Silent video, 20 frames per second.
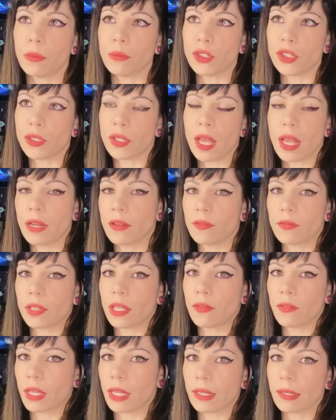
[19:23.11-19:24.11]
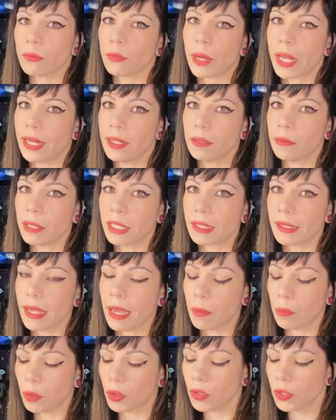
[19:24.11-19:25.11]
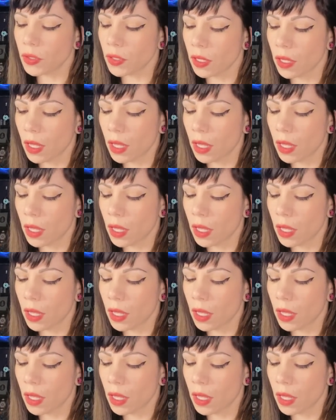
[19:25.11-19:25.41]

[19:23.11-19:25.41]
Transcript: I'm just kind of giving it random examples.